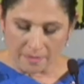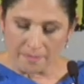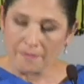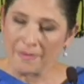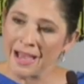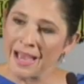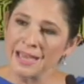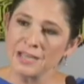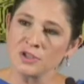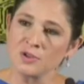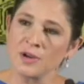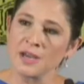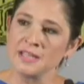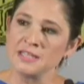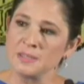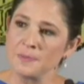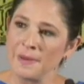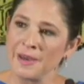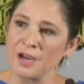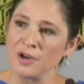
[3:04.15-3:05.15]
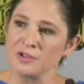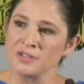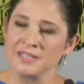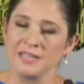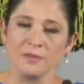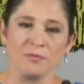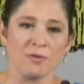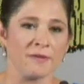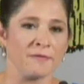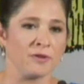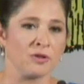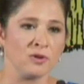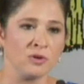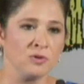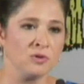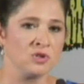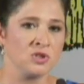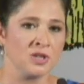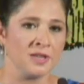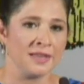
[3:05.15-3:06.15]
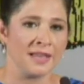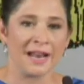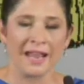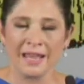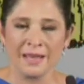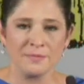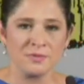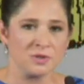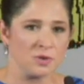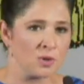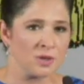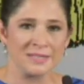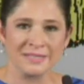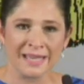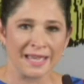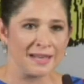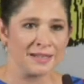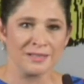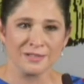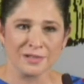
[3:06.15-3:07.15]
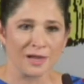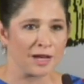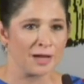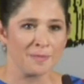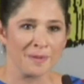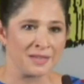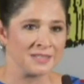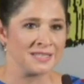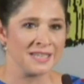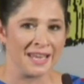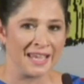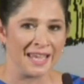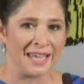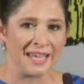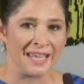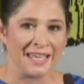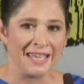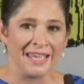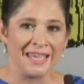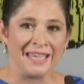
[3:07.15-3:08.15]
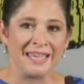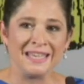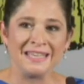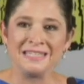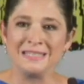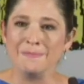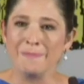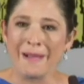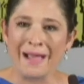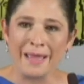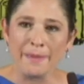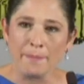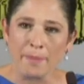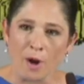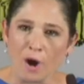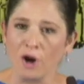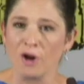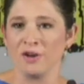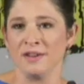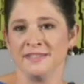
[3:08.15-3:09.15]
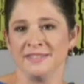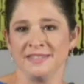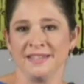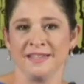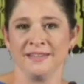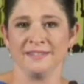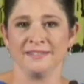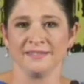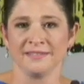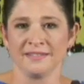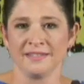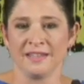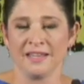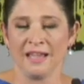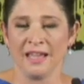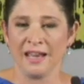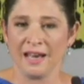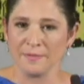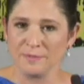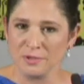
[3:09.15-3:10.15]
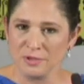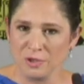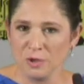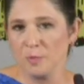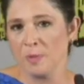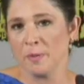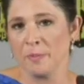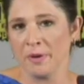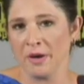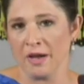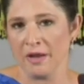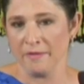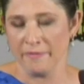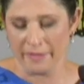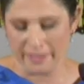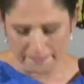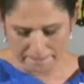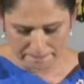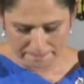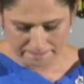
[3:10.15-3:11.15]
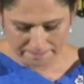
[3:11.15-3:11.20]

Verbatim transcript: My transparency revolution that I am so excited to talk about today is bipartisan, and I'm super proud of it.